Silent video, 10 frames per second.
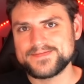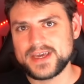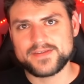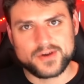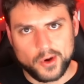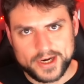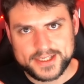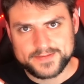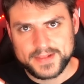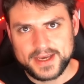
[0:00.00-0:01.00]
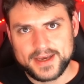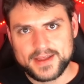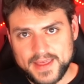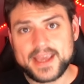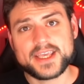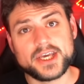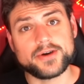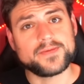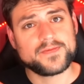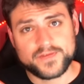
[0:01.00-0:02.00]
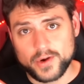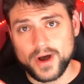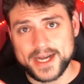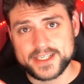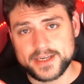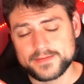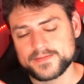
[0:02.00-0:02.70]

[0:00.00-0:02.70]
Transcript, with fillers: And of course, thank you for watching.